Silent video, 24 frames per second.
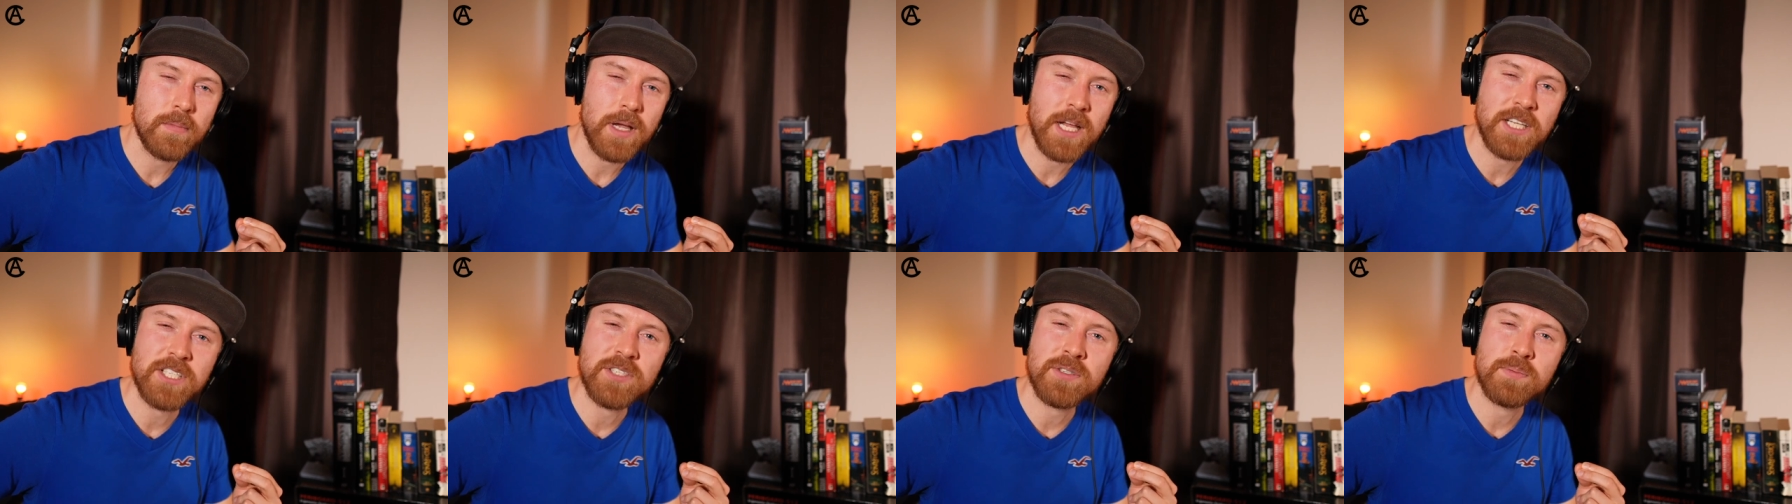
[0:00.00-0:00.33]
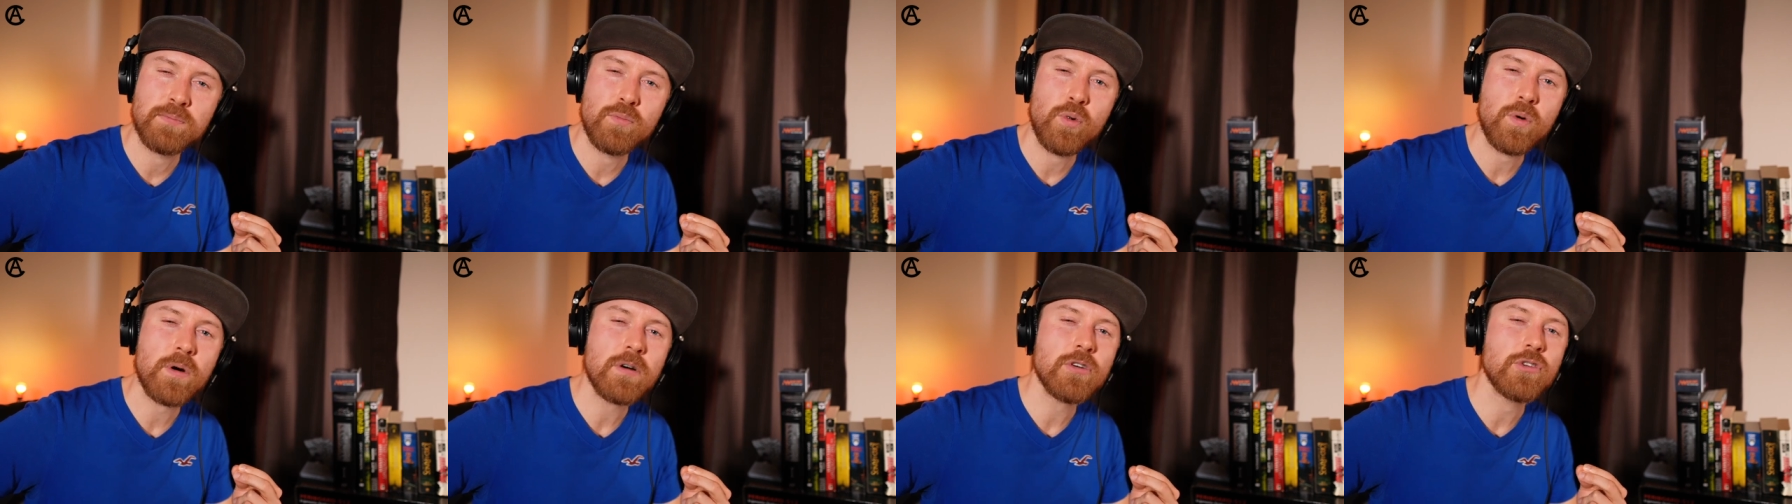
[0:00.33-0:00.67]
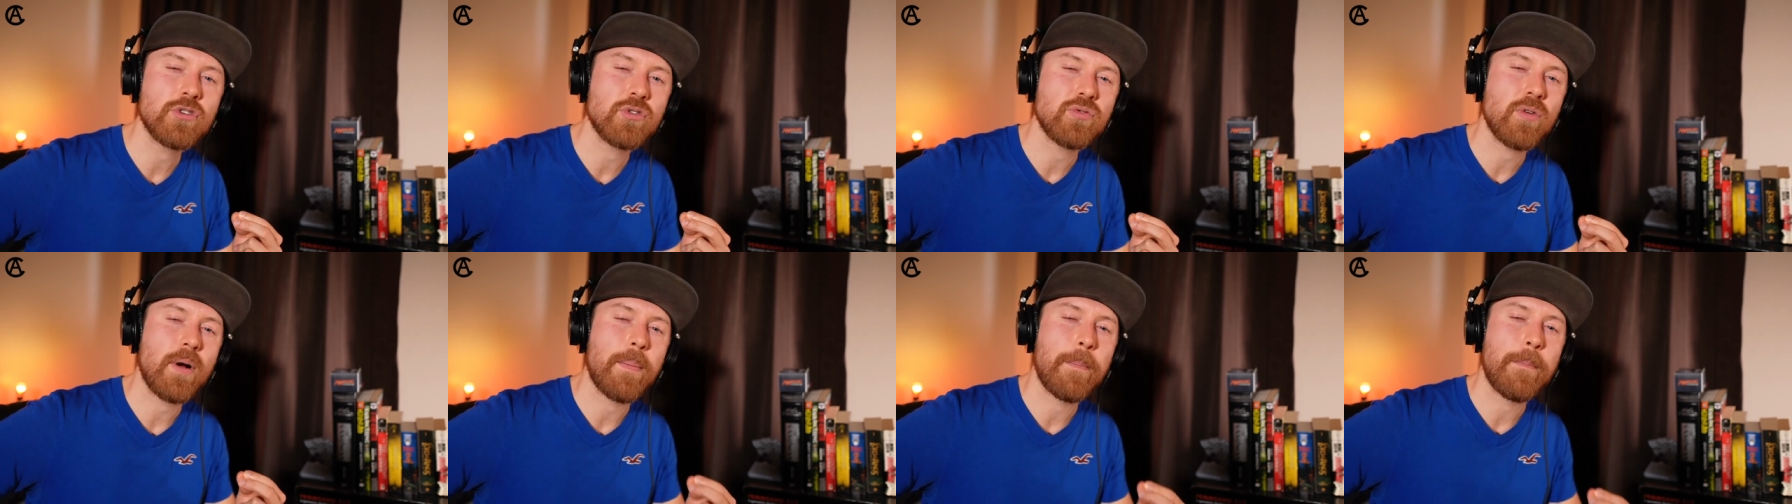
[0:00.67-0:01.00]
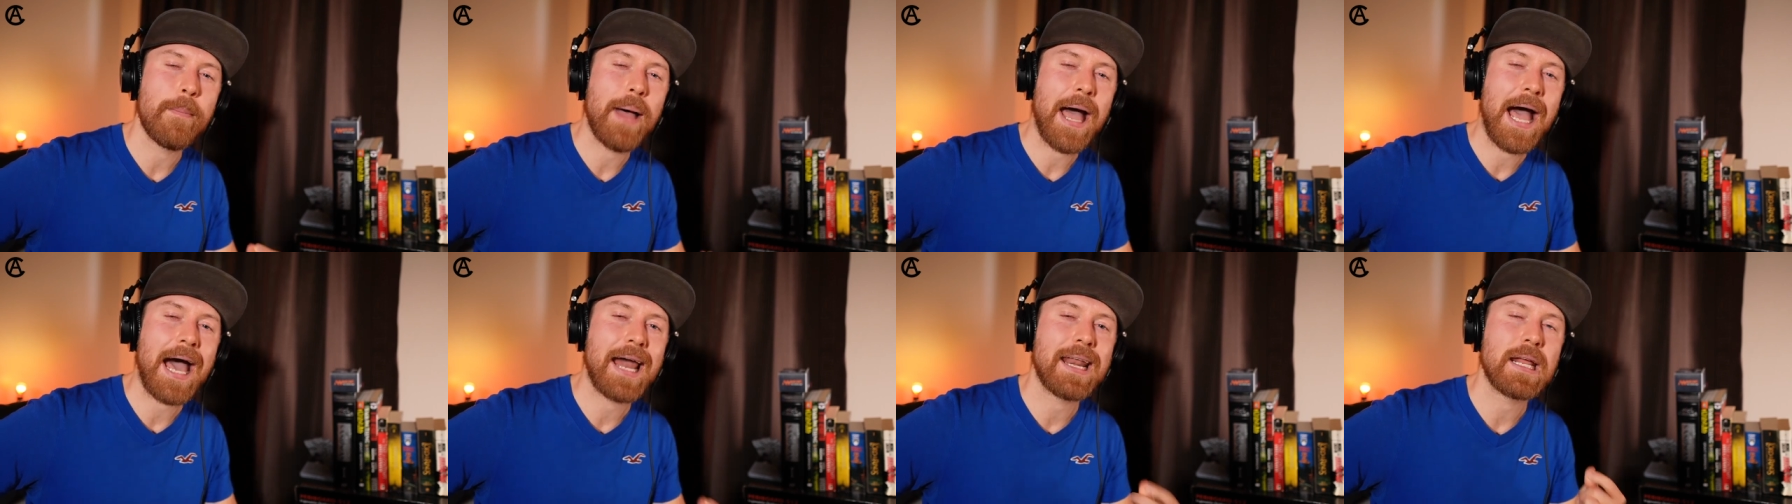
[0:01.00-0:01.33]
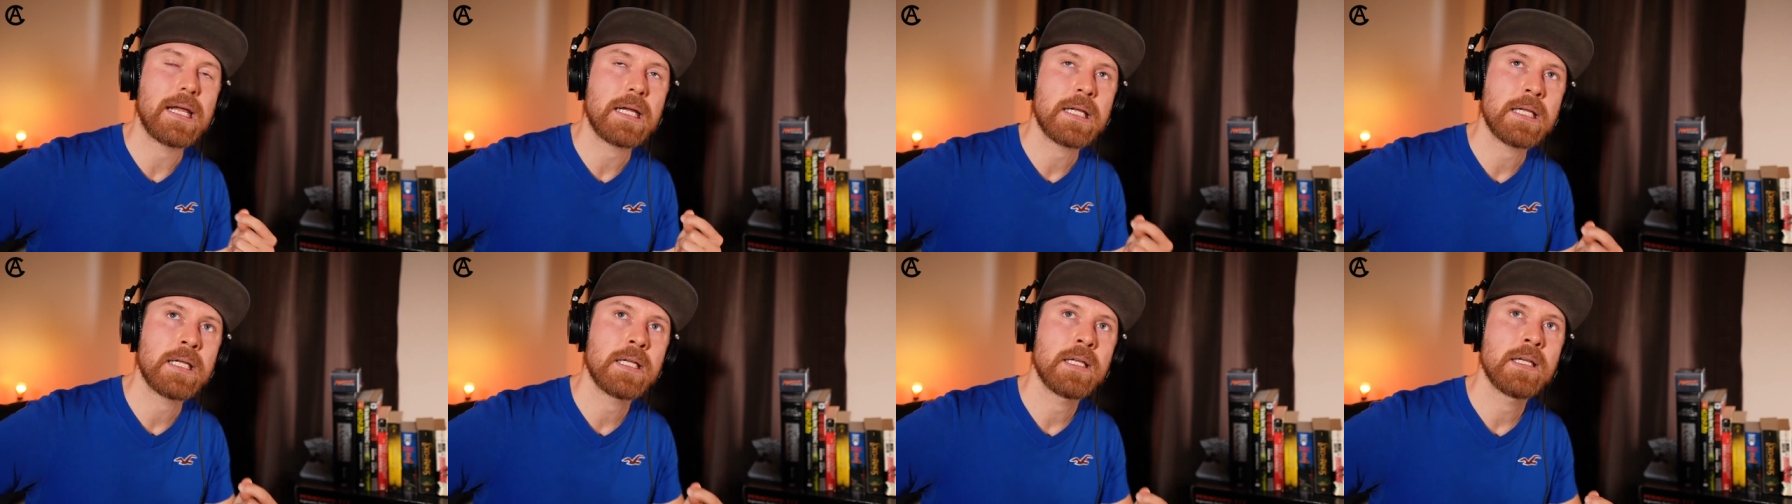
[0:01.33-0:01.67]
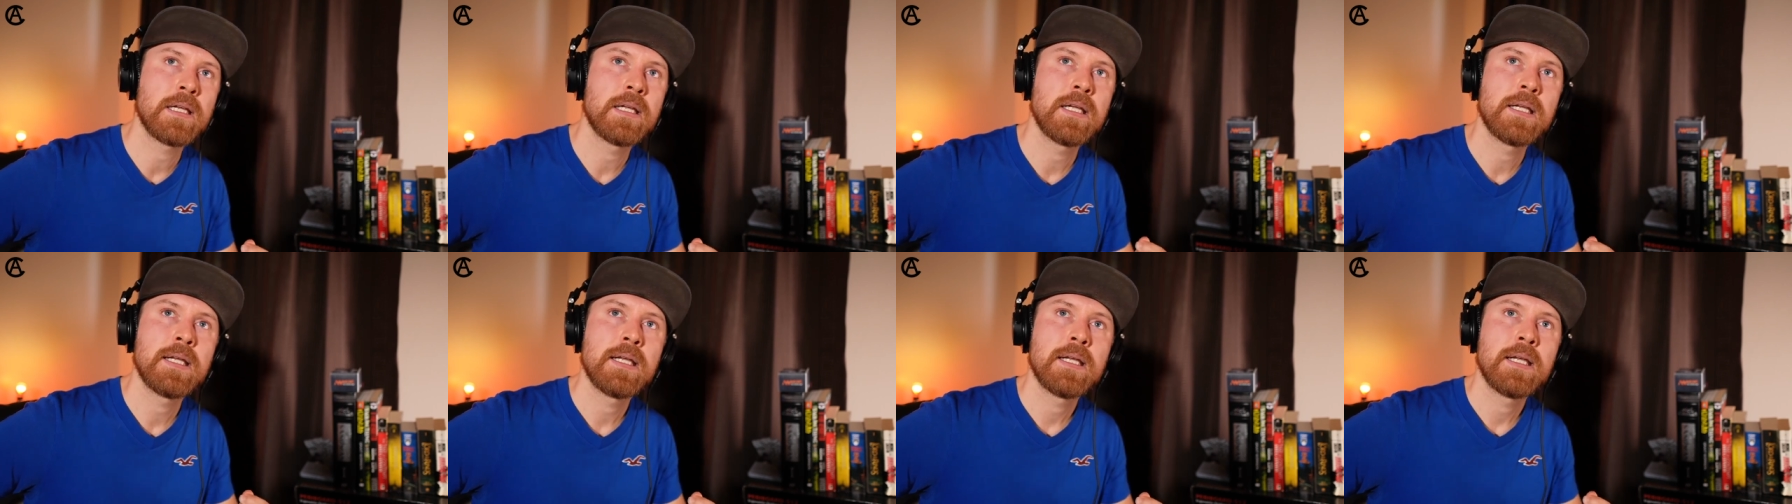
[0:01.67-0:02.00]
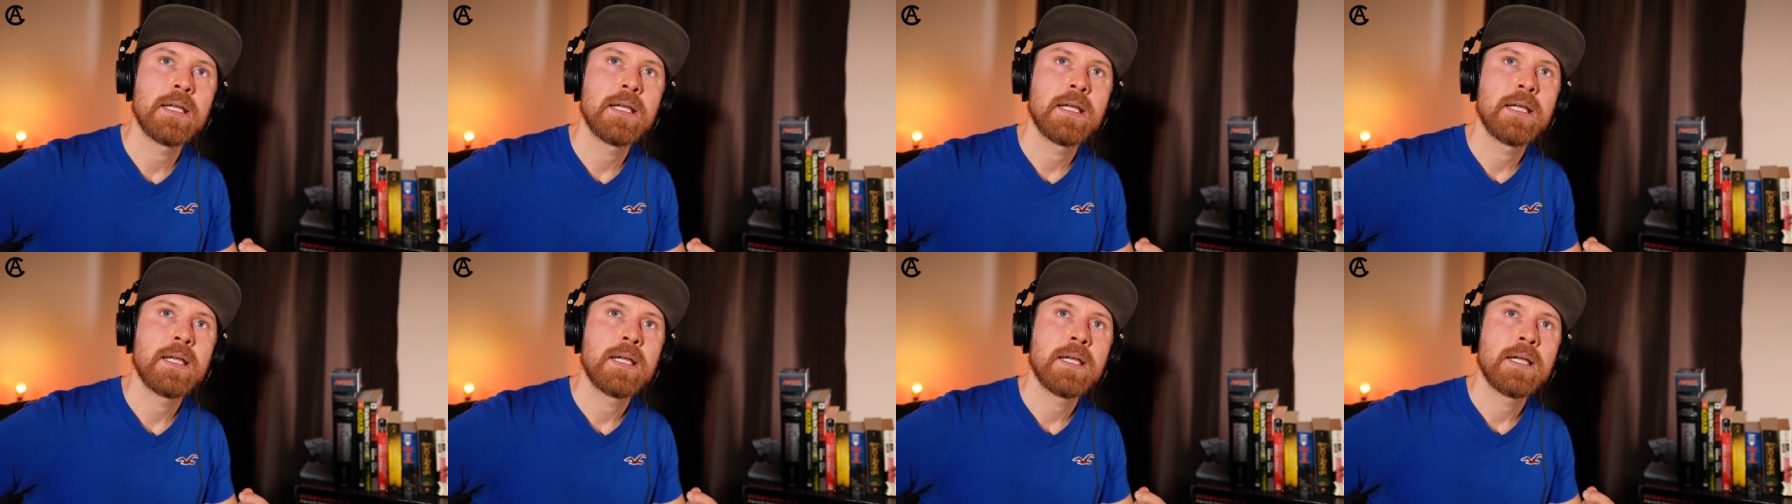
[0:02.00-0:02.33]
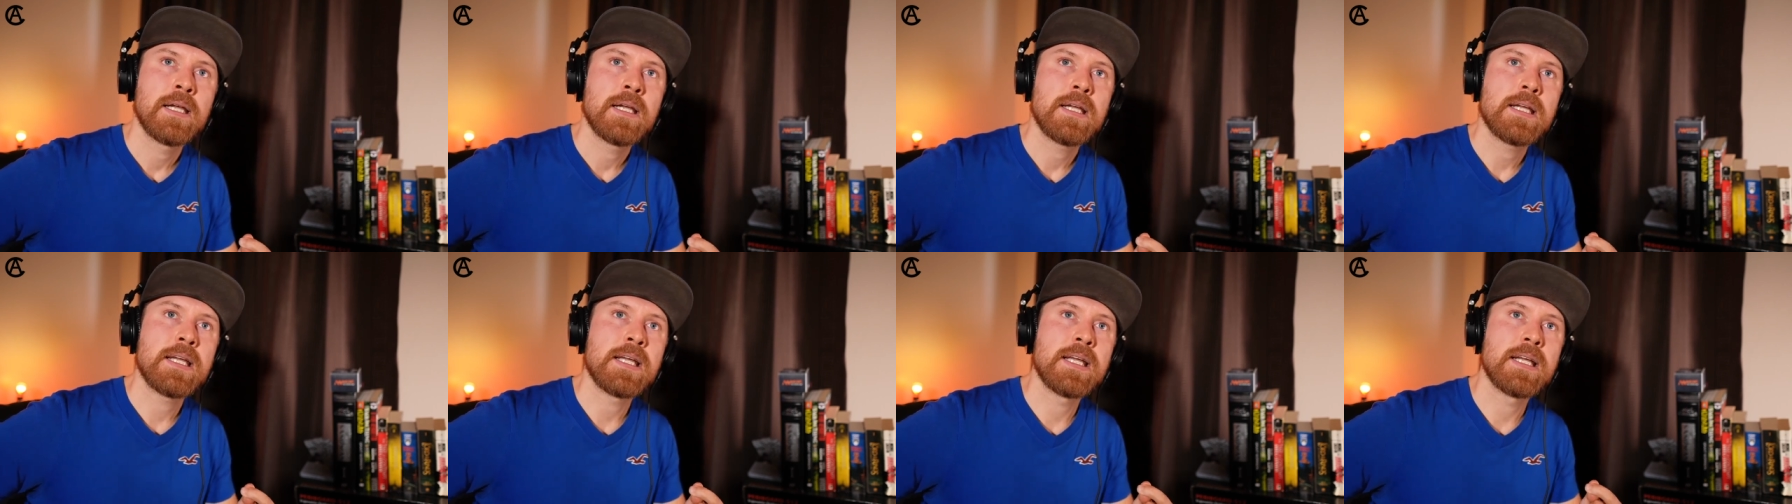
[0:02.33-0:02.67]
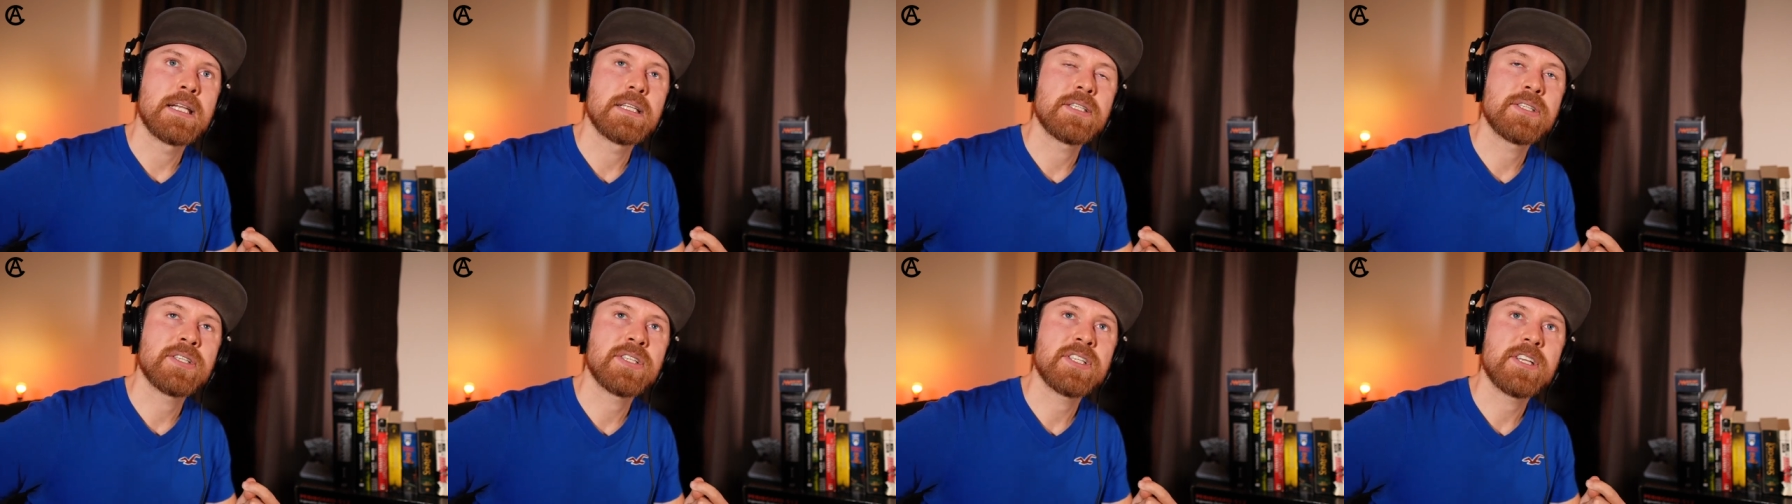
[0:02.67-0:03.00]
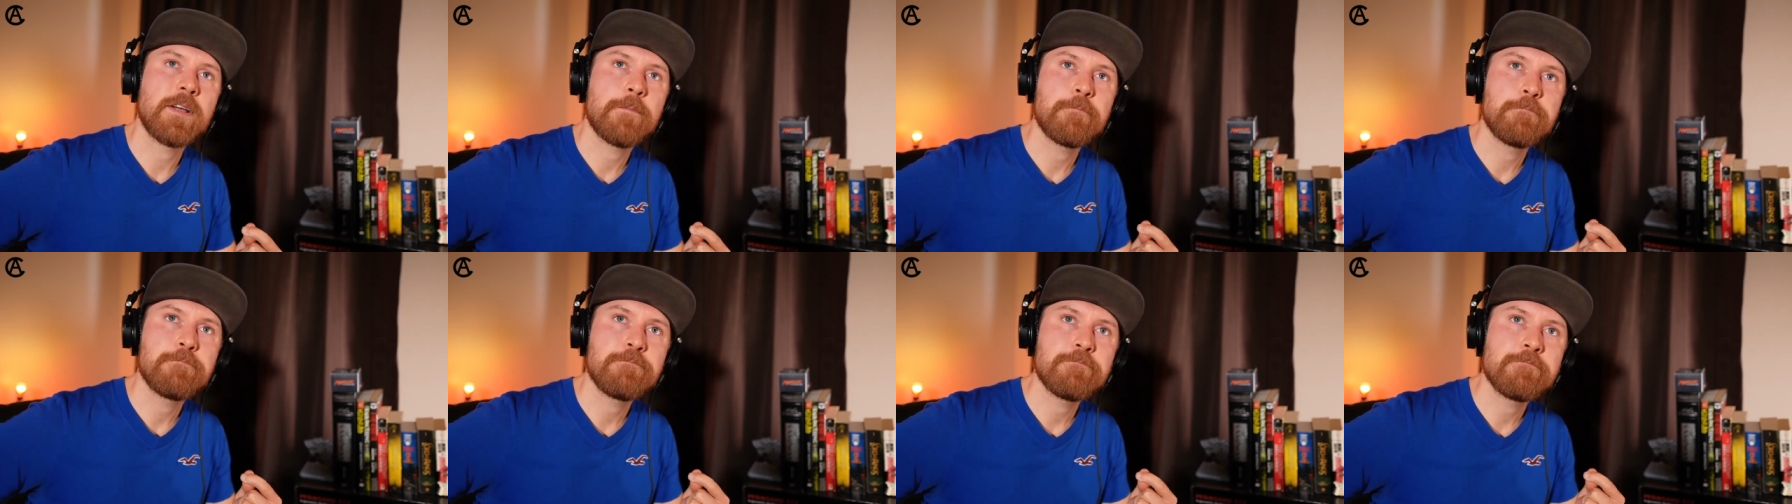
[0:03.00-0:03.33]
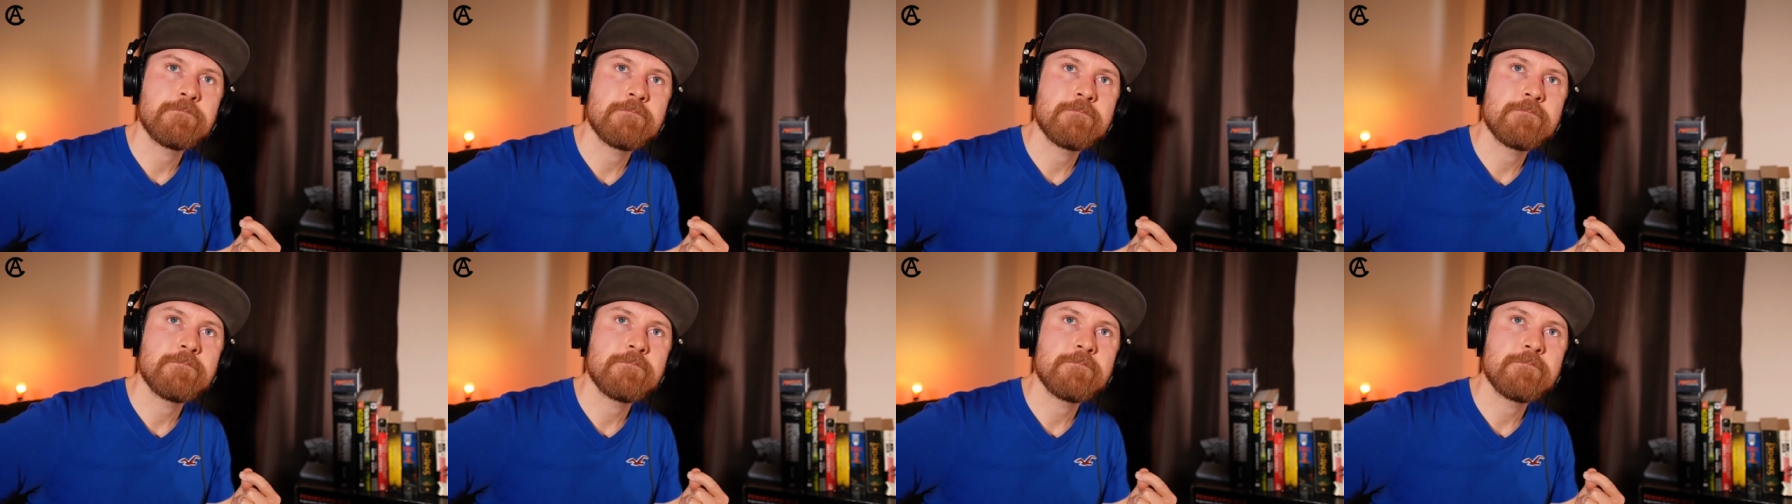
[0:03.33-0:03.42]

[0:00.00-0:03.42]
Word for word: it's more dramatic. It's